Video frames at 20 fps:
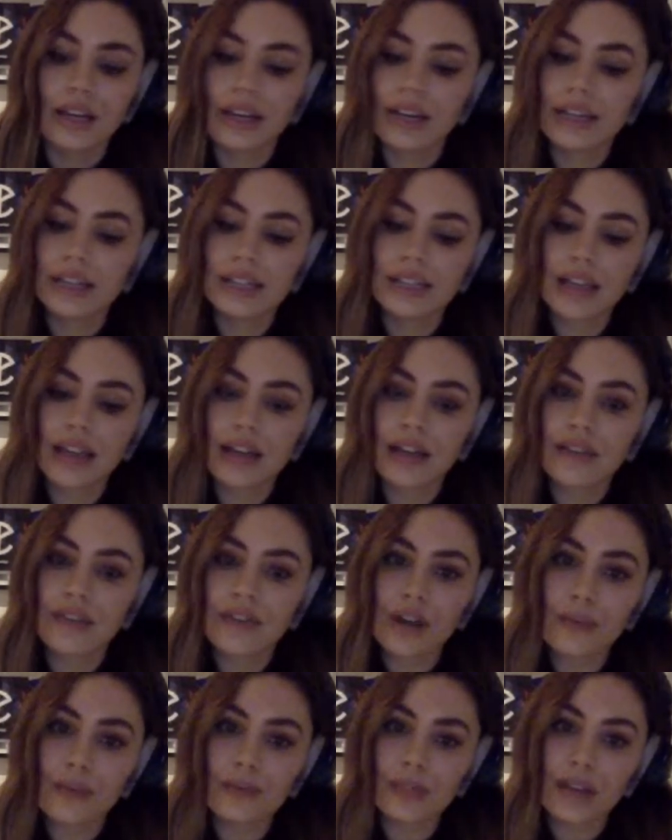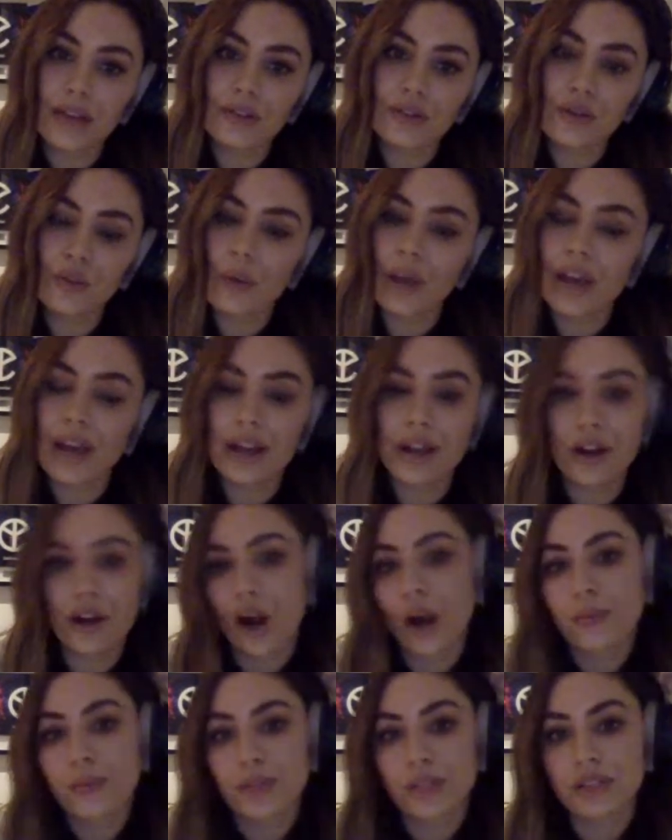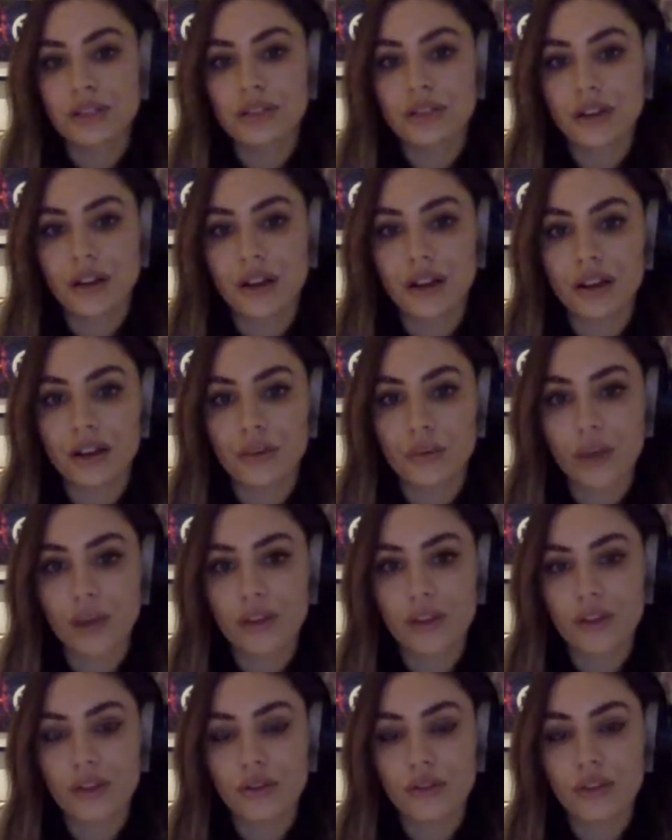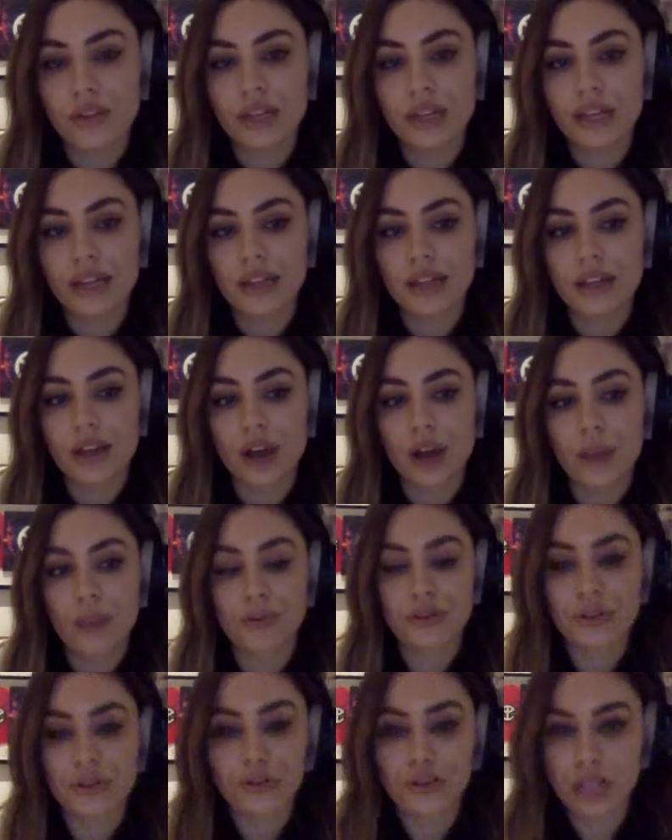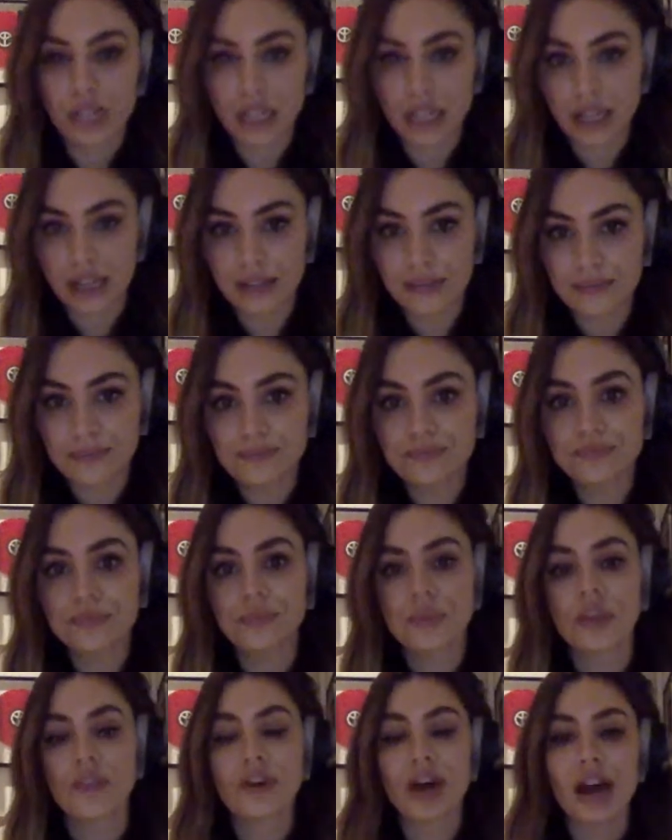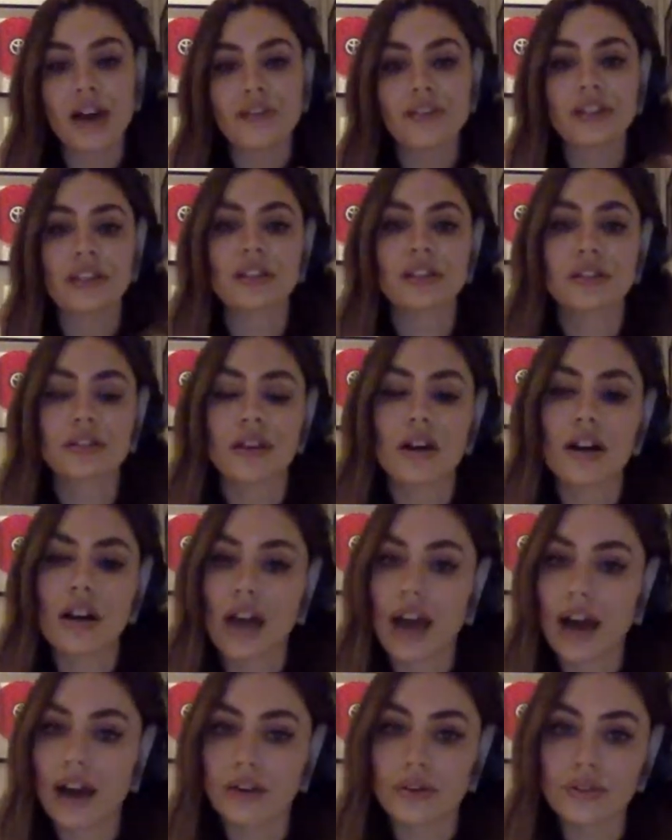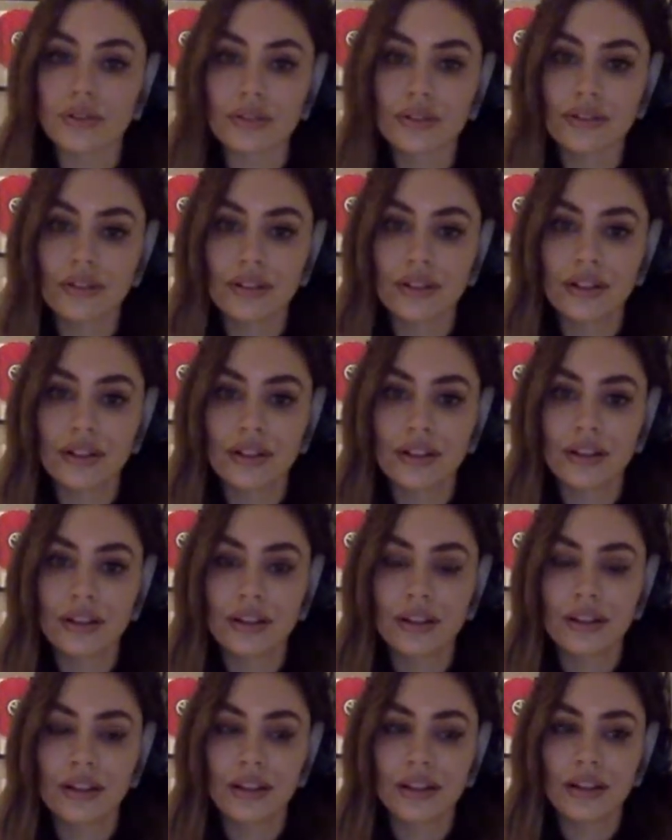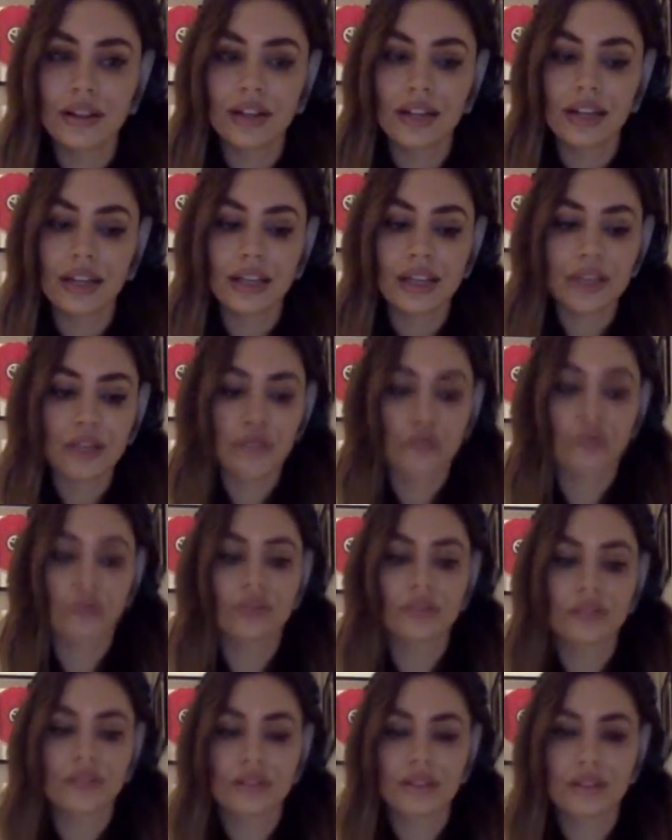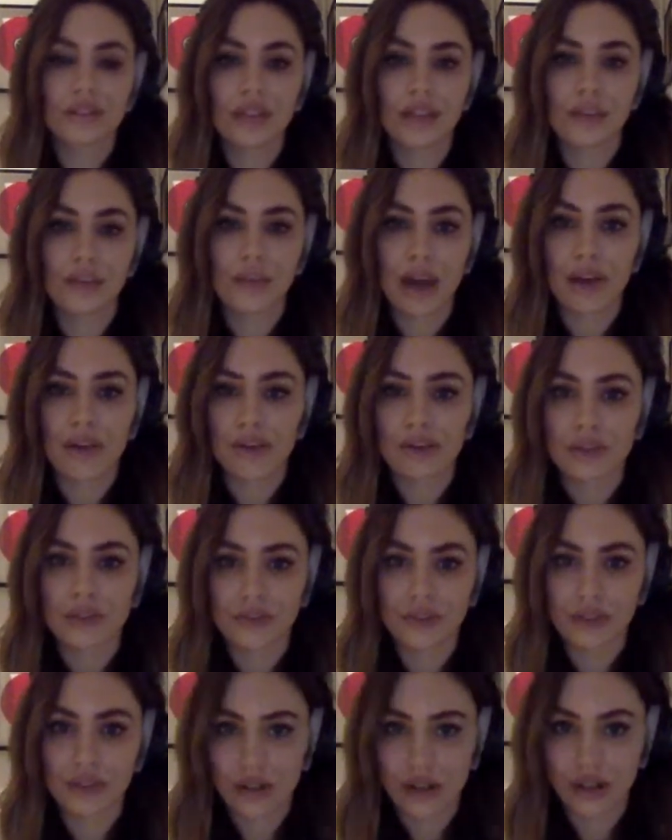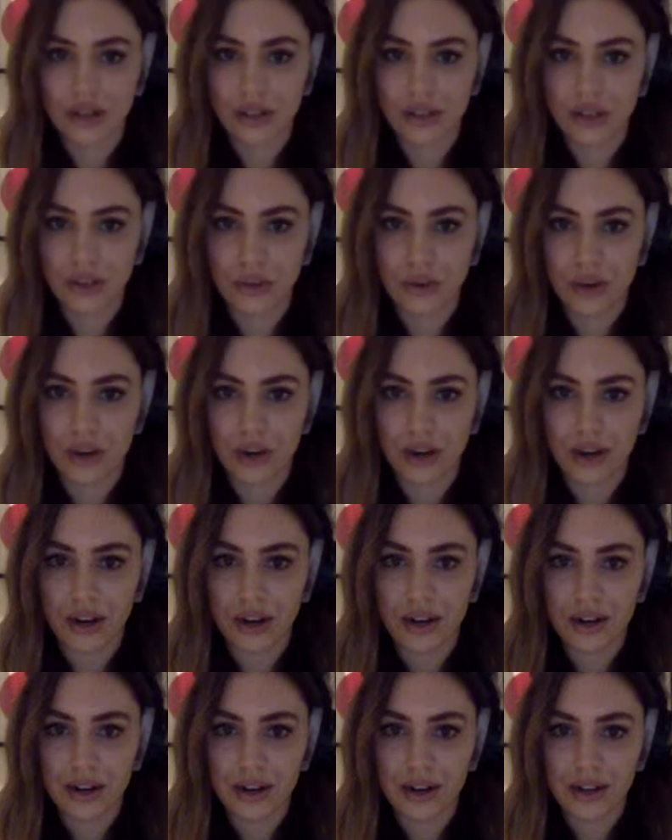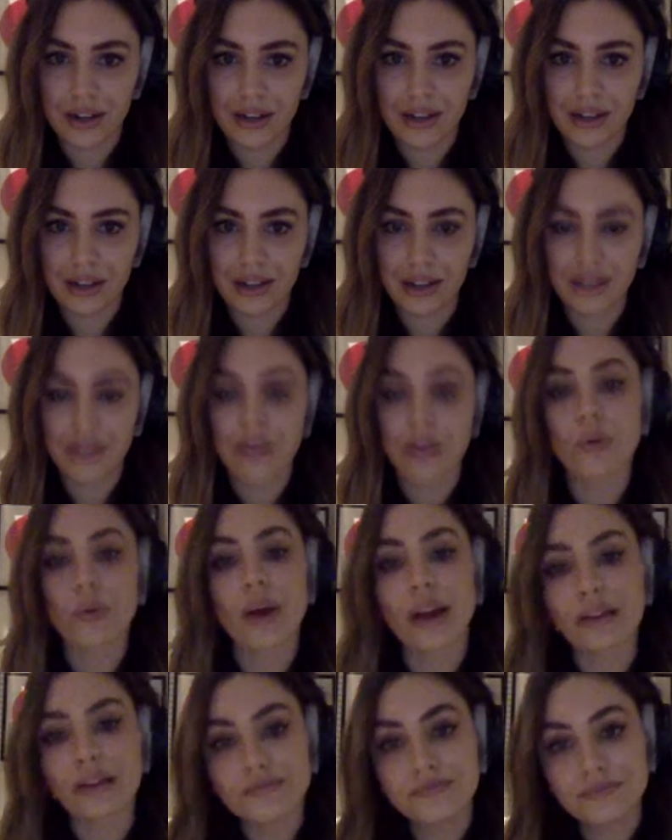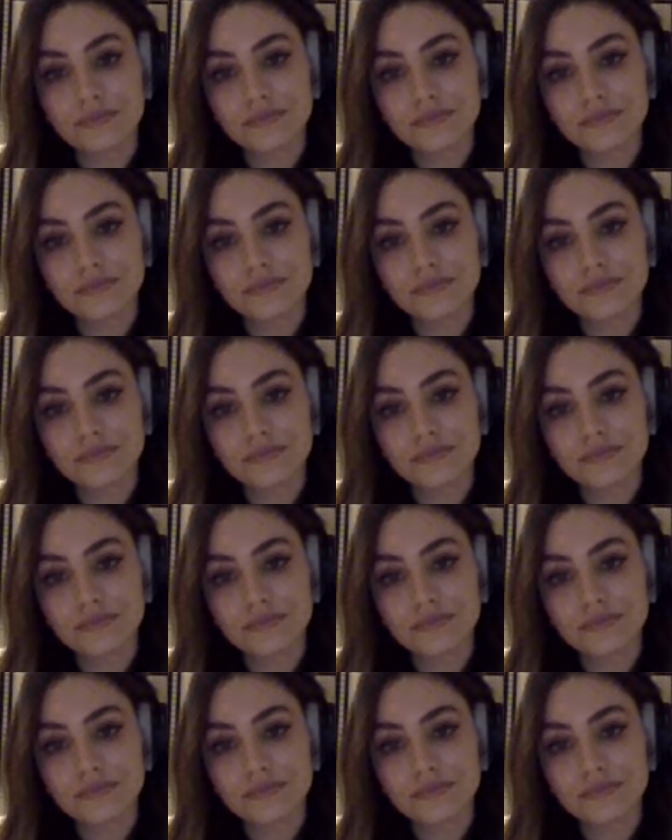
it's kind of comes down to weighing your options on whether you think the opportunity of having the song out equals the amount of the song that you are giving away.